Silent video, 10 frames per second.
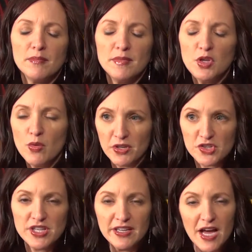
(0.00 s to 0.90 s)
you
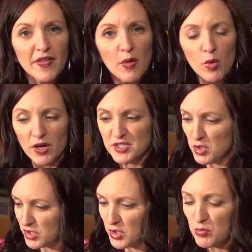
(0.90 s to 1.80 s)
understand how that works.
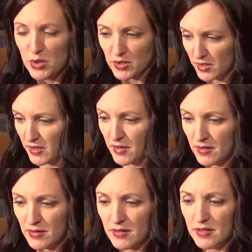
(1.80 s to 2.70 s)
You put
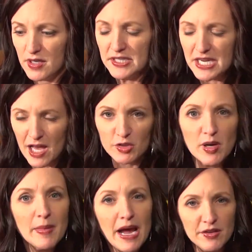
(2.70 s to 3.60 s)
a
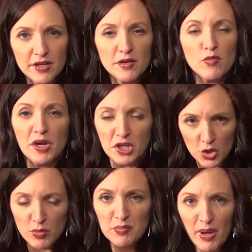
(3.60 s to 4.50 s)
dollar amount in of what
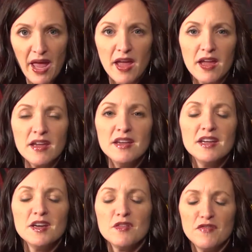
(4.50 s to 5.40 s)
you would pay
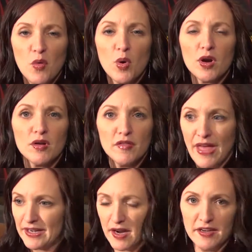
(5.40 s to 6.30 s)
for
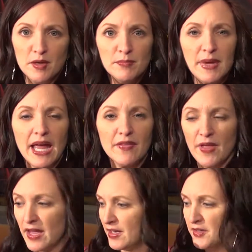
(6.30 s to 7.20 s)
that item, and
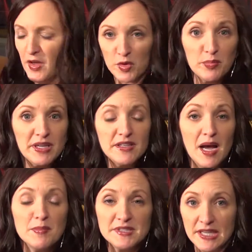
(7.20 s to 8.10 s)
then another bid
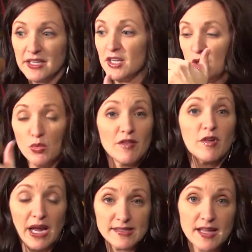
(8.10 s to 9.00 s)
comes in, and
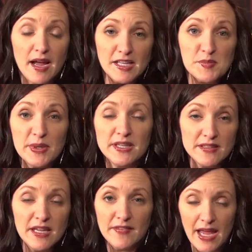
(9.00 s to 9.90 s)
whoever has the highest bid
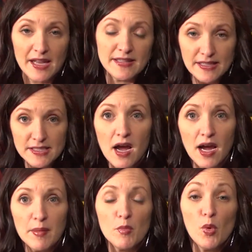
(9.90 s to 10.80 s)
at that
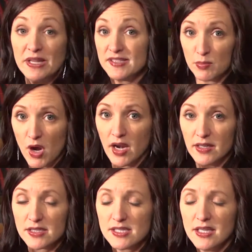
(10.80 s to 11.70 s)
time wins the
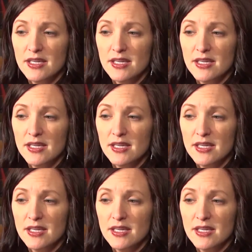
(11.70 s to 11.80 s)
product.